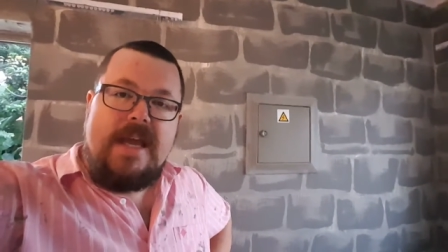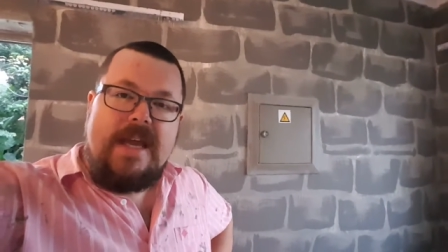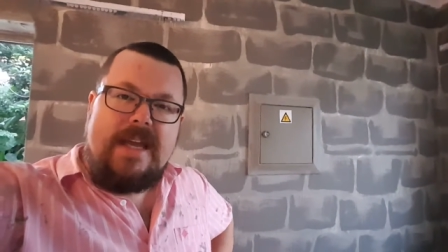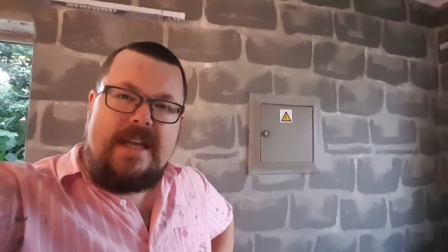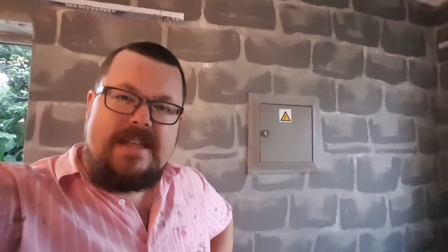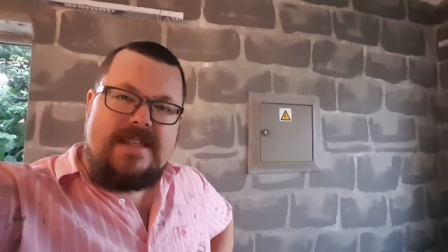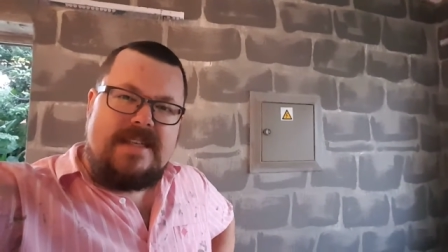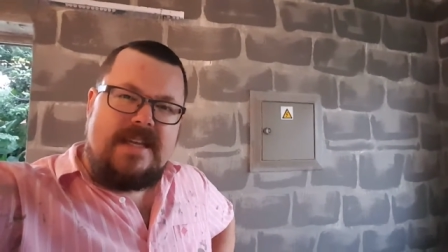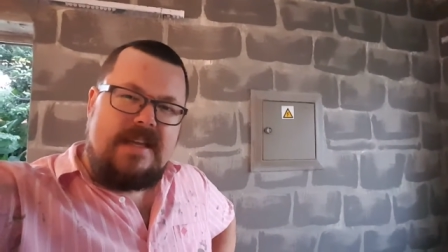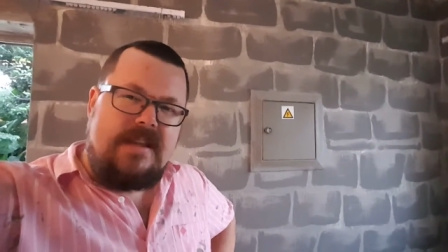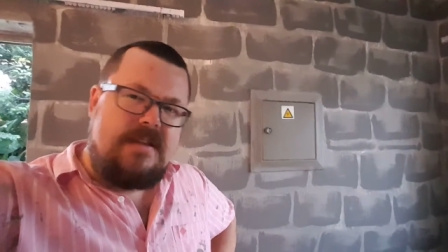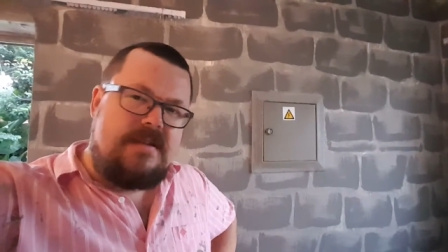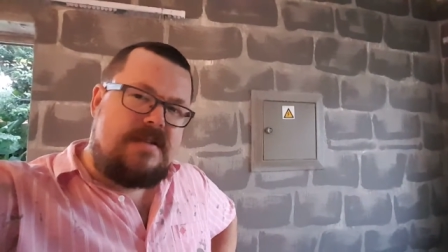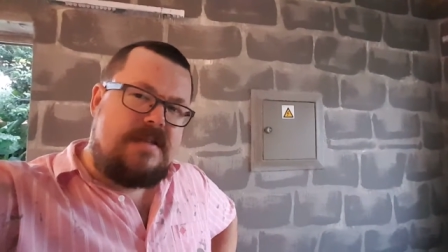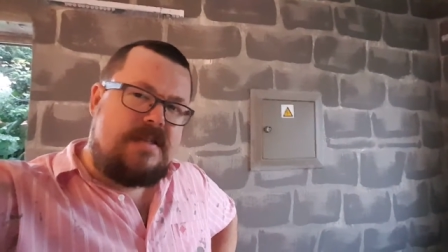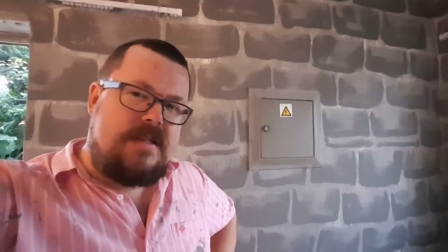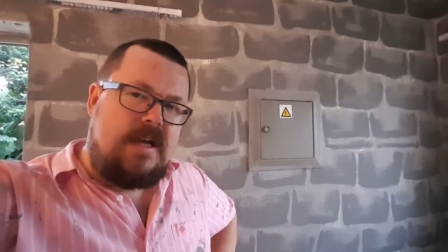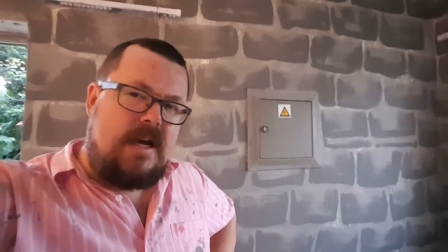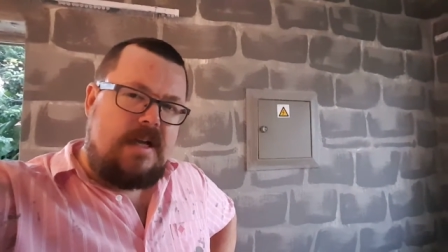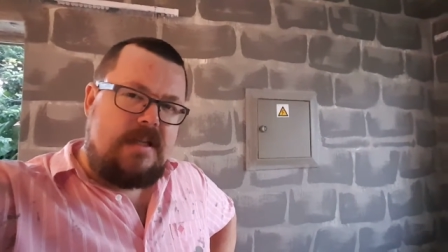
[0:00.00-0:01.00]
is that the
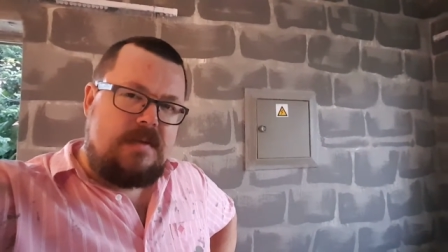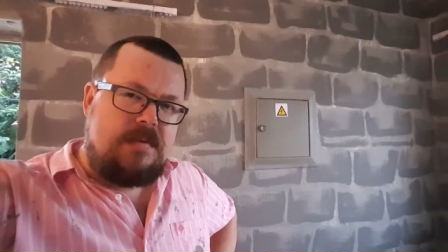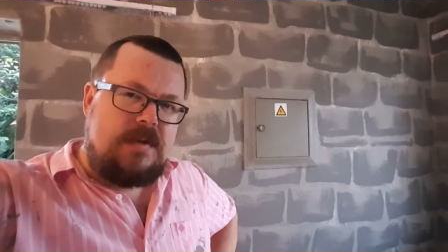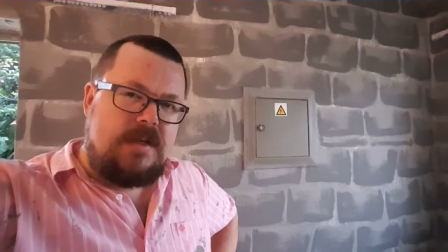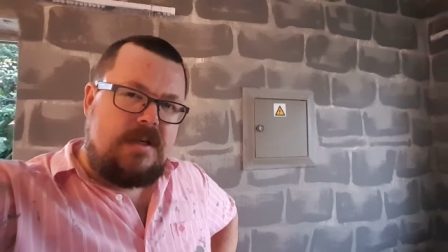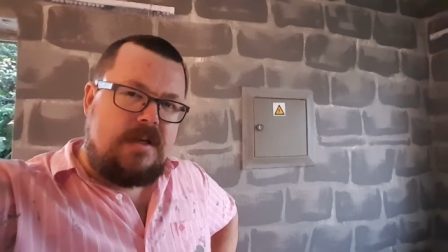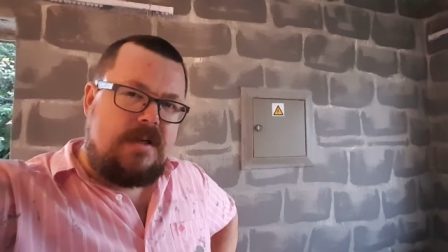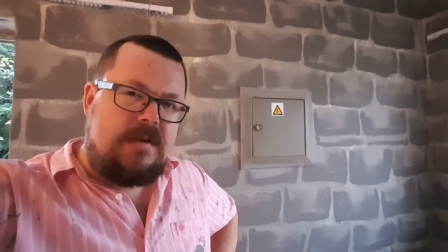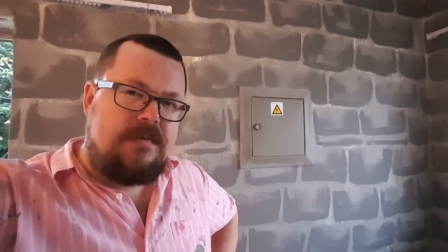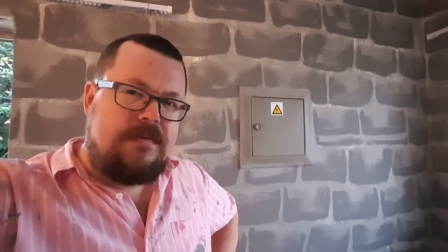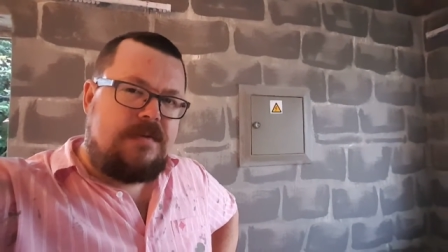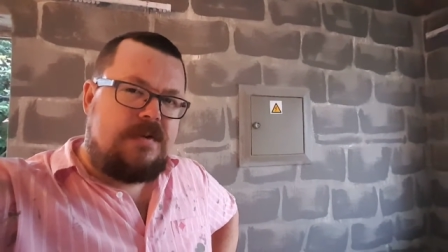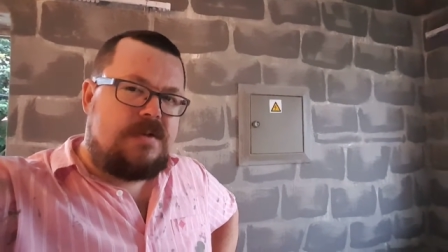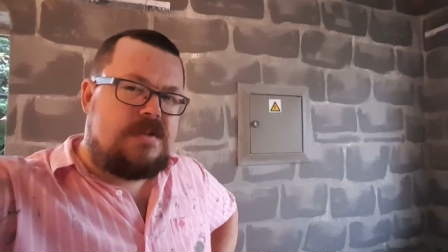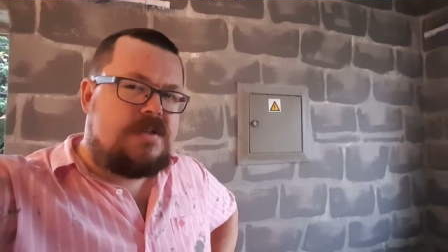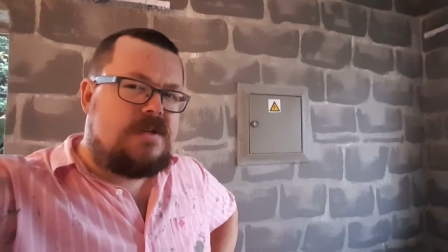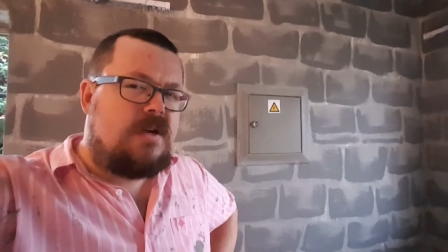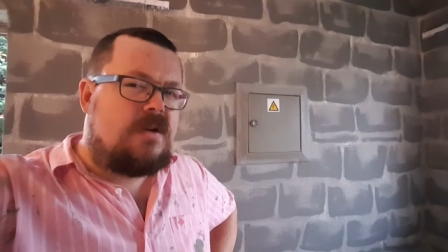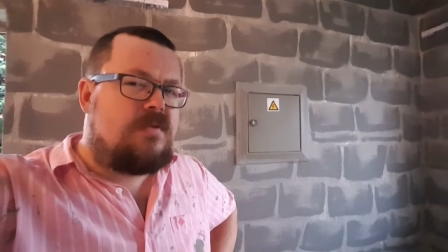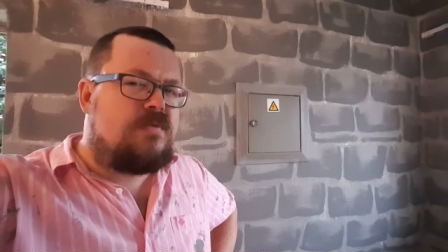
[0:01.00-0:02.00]
style that we're going for
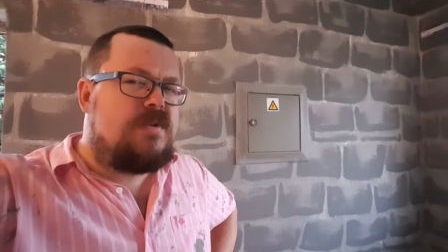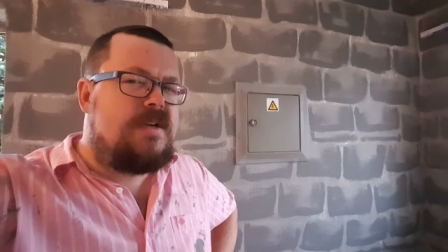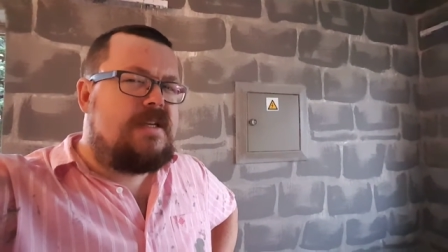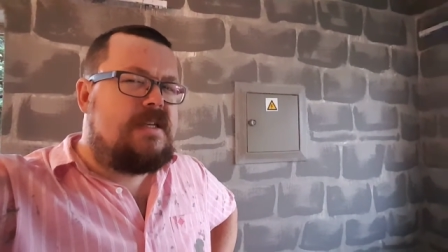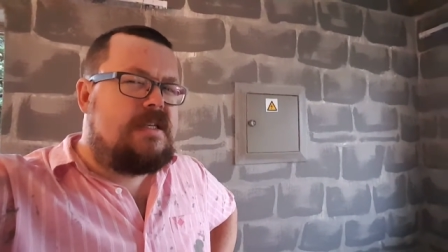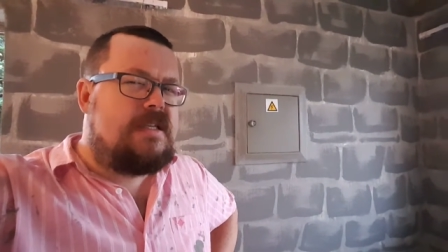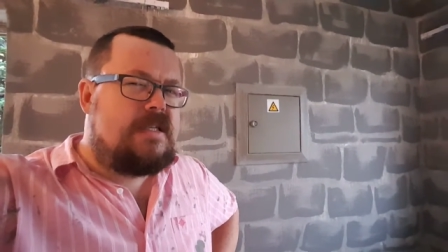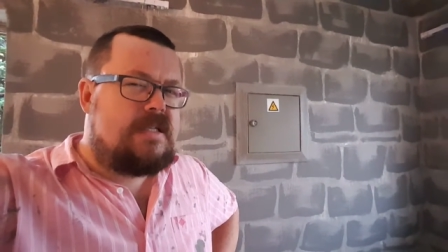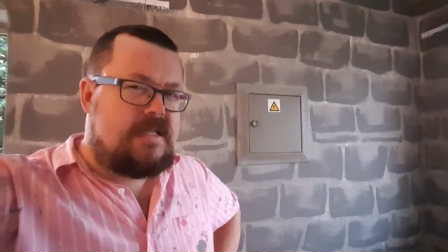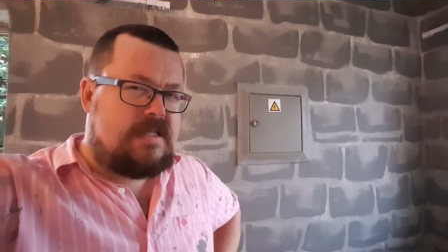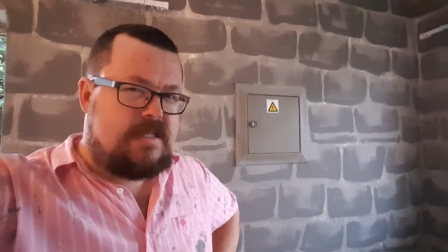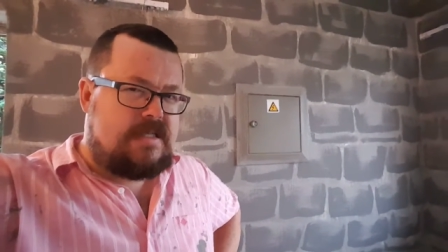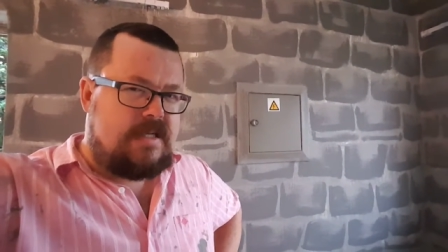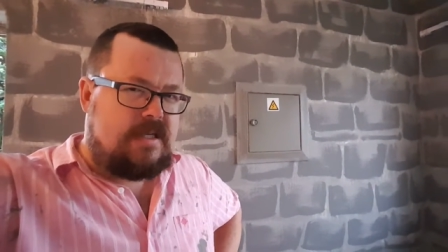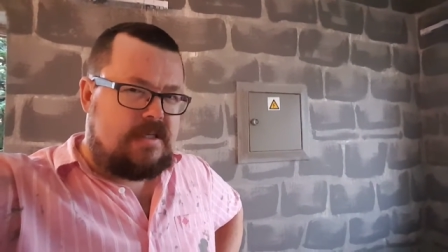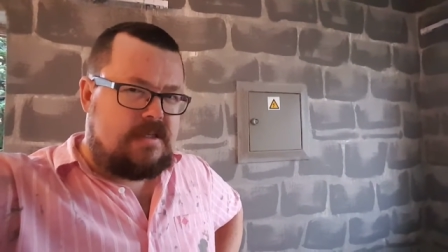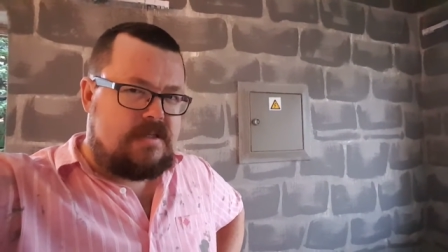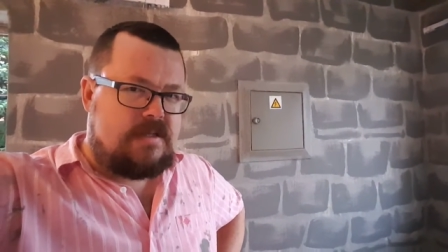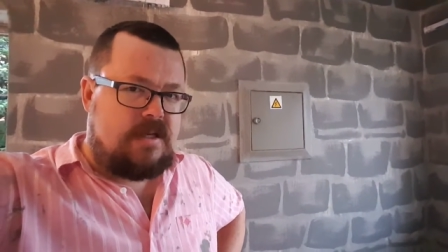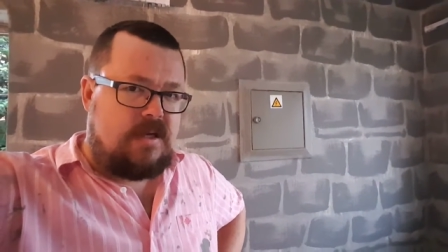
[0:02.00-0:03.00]
is not
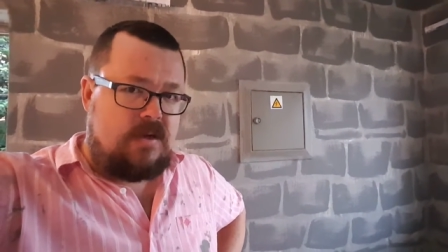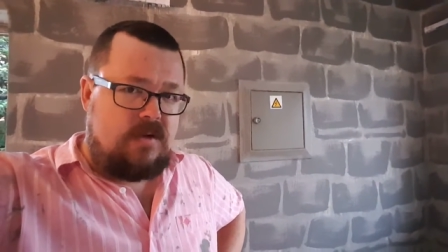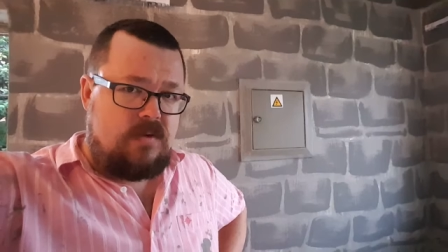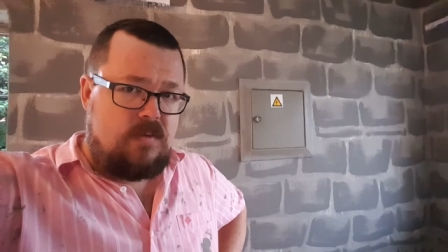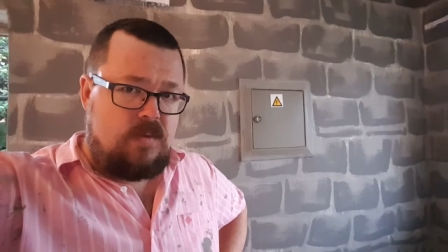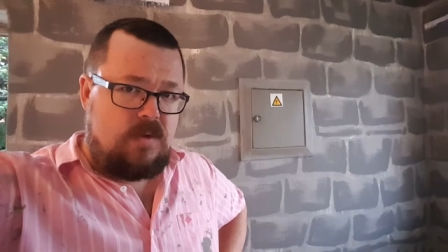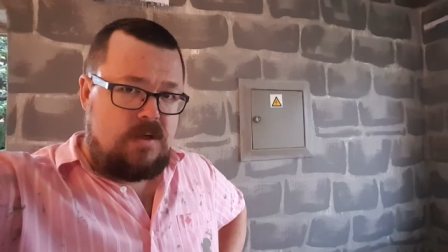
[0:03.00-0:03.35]
realistic stonework.